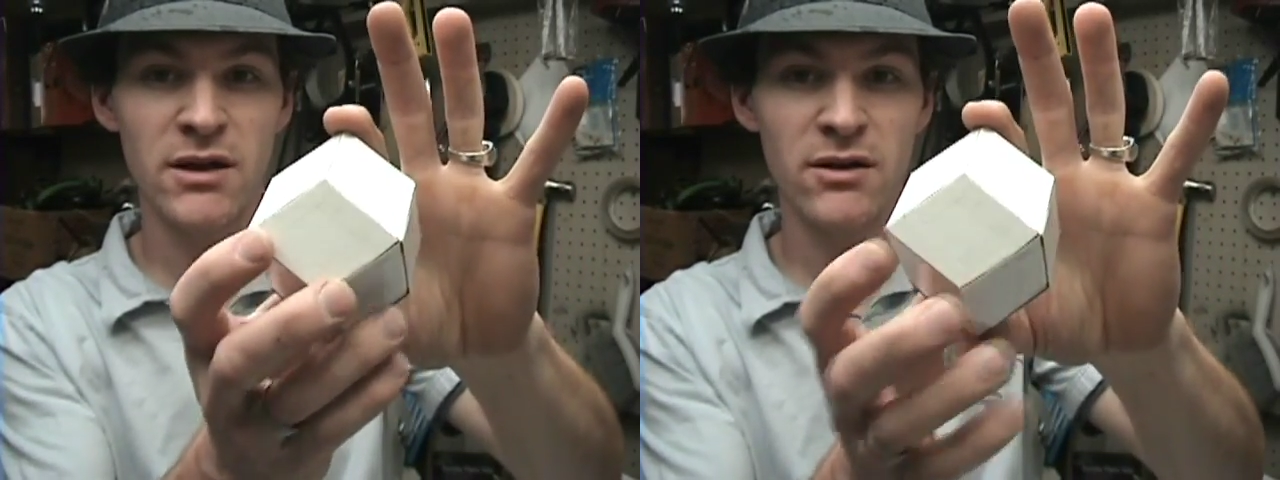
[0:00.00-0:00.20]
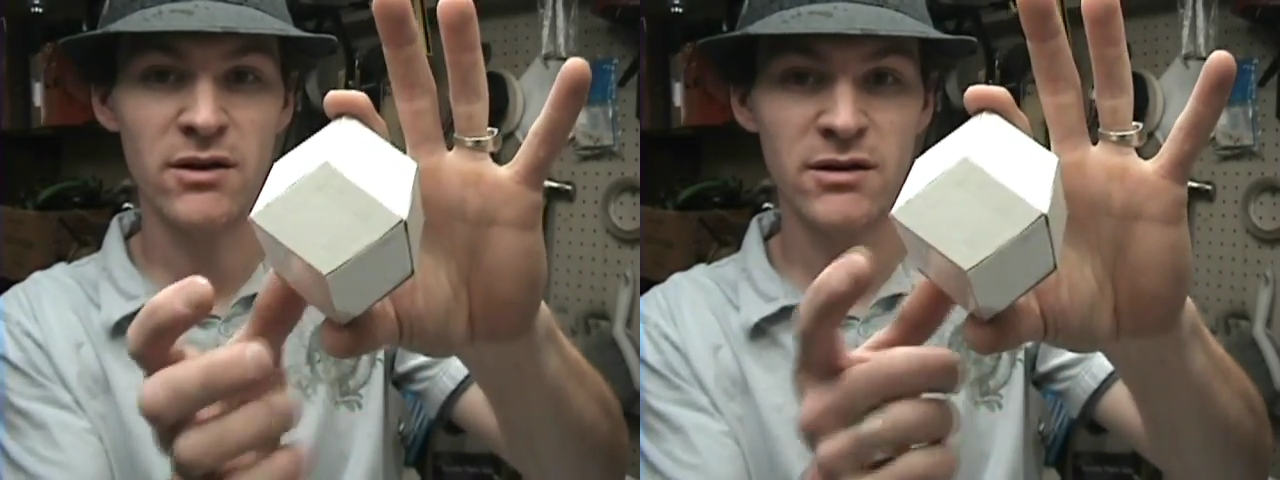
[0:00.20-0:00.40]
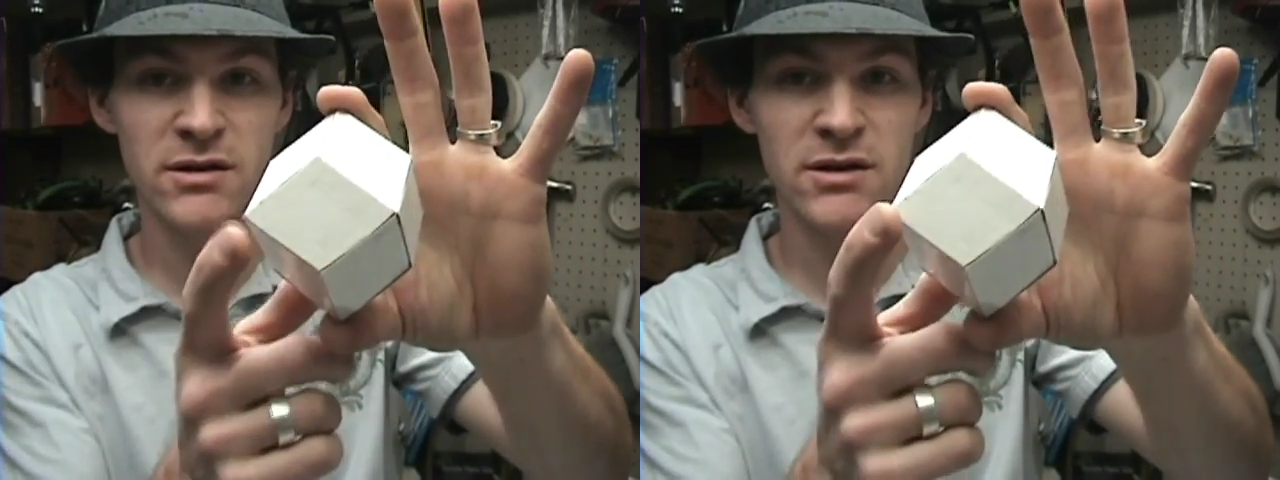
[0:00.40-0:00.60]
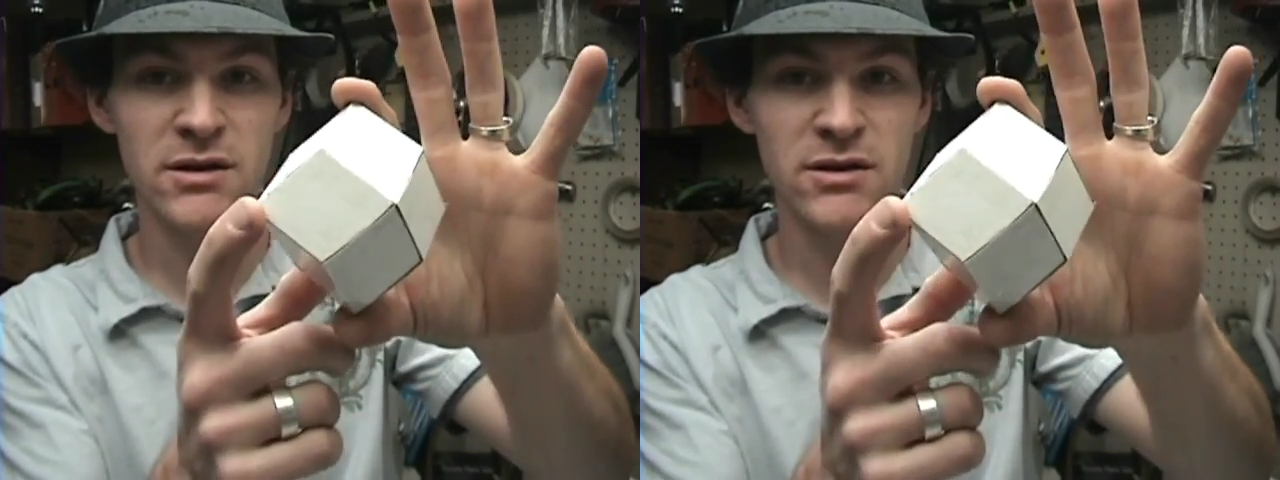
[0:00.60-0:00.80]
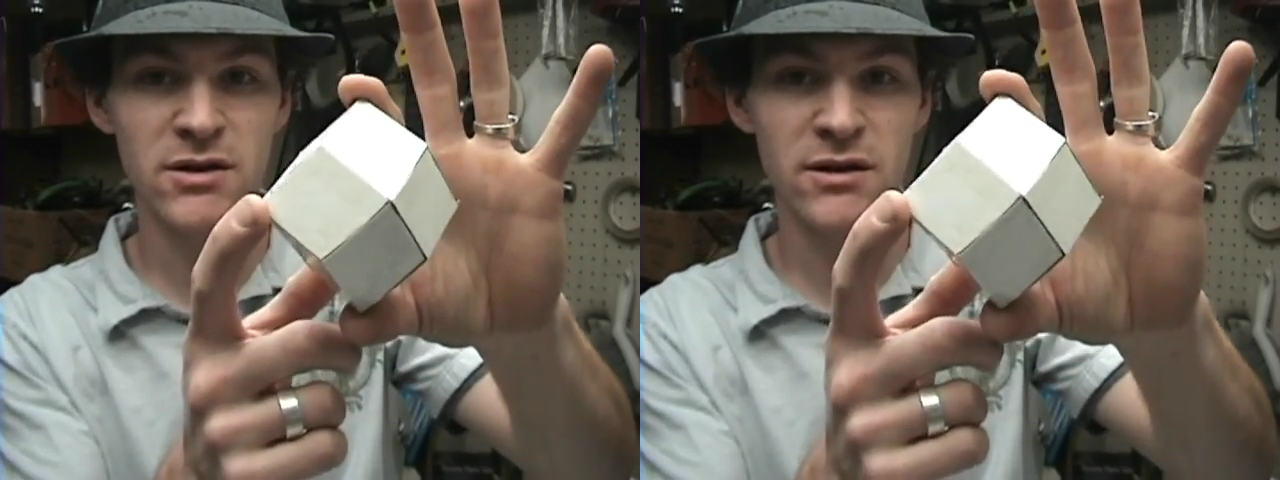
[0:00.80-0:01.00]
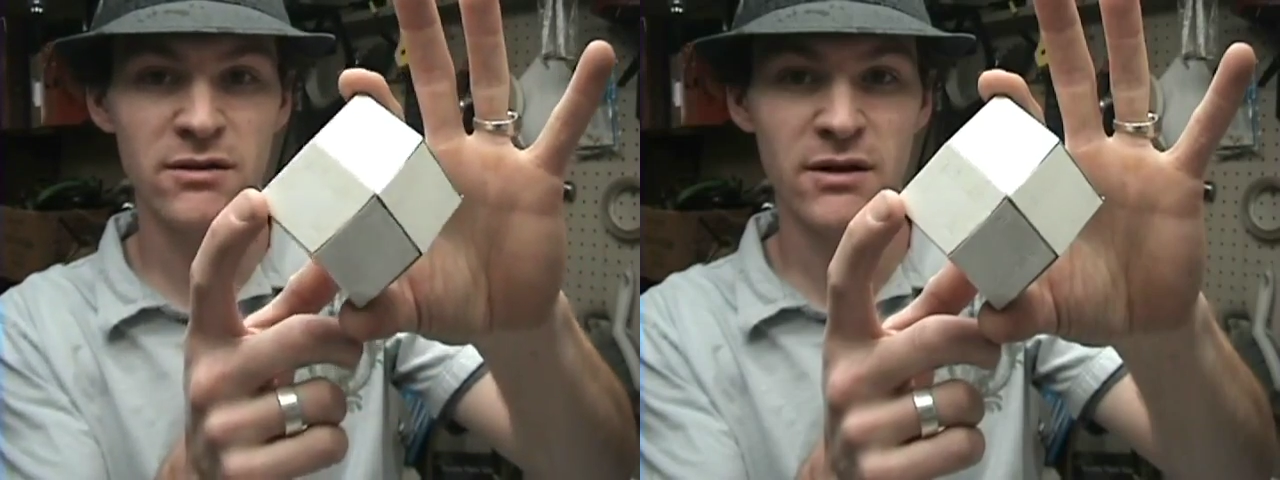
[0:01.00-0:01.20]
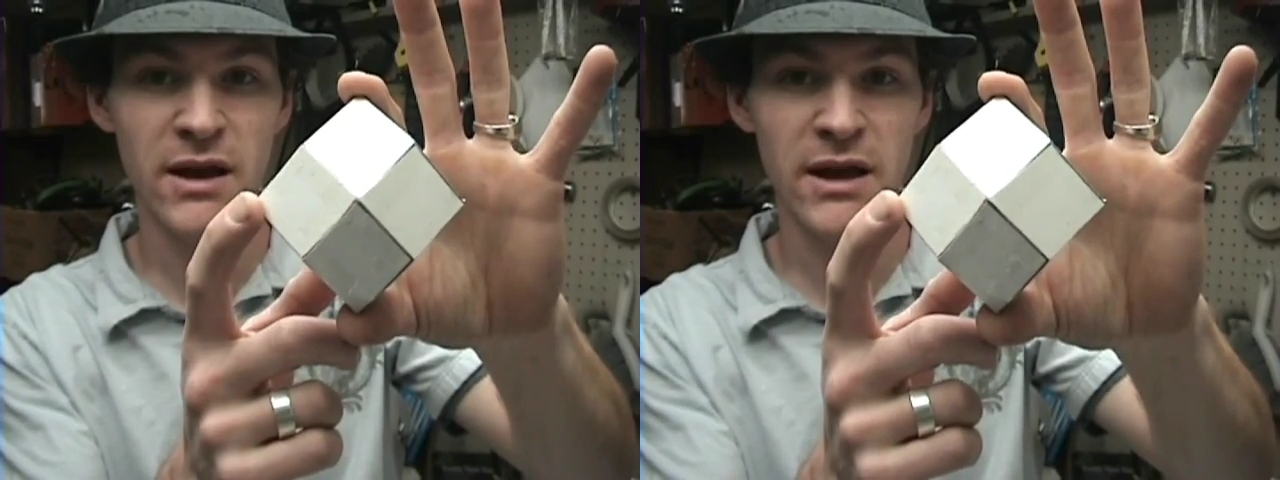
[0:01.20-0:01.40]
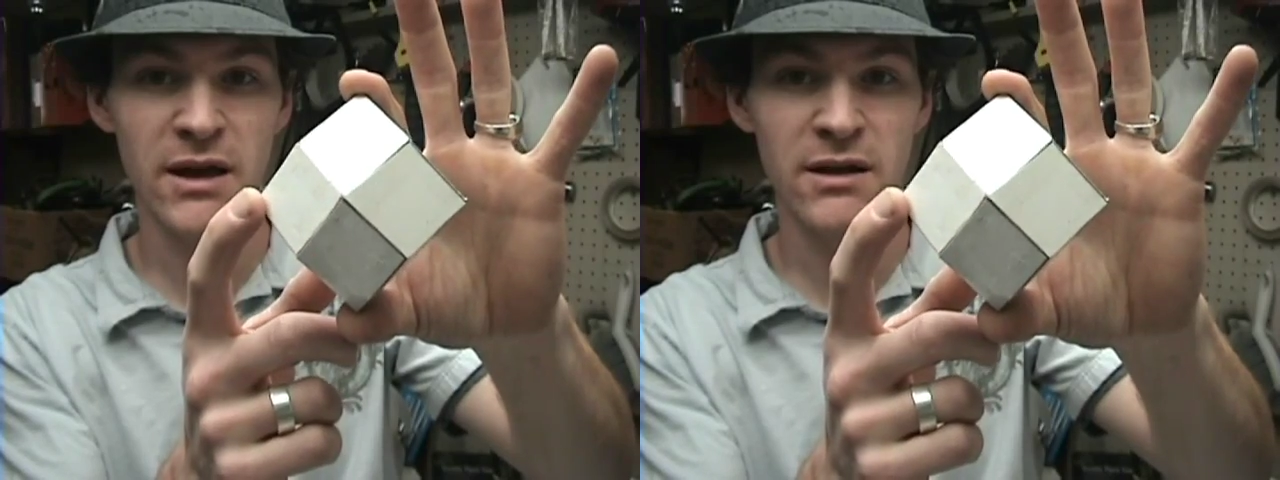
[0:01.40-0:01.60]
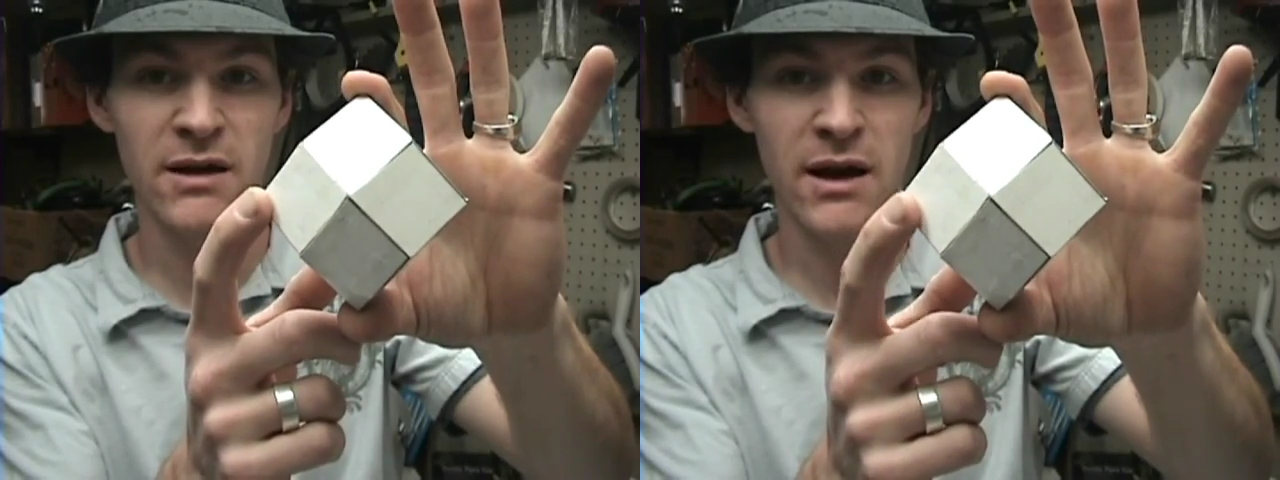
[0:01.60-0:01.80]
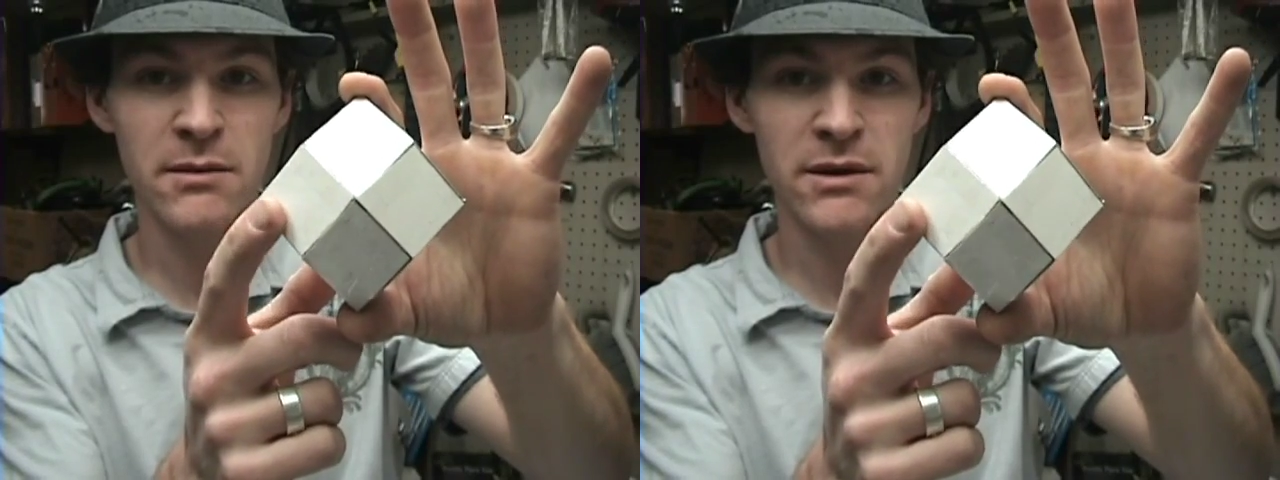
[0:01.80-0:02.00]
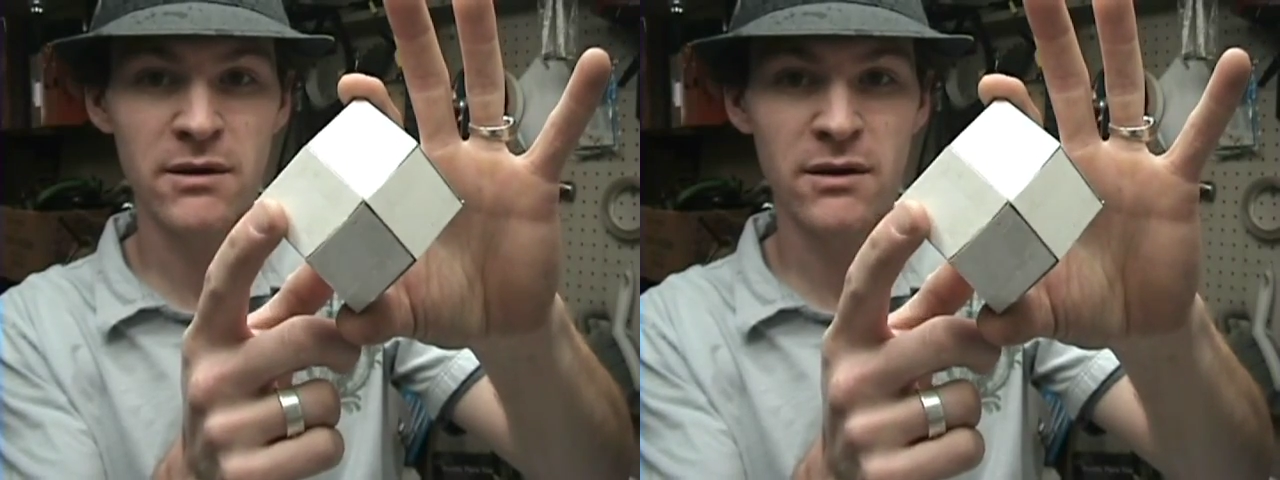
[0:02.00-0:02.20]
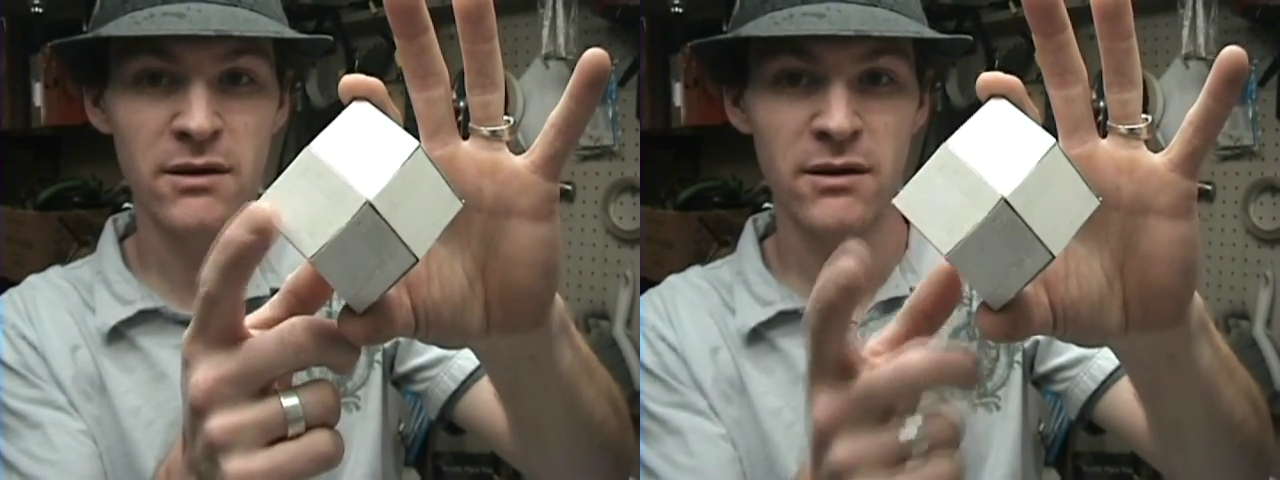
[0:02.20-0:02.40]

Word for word: looks just like a diamond.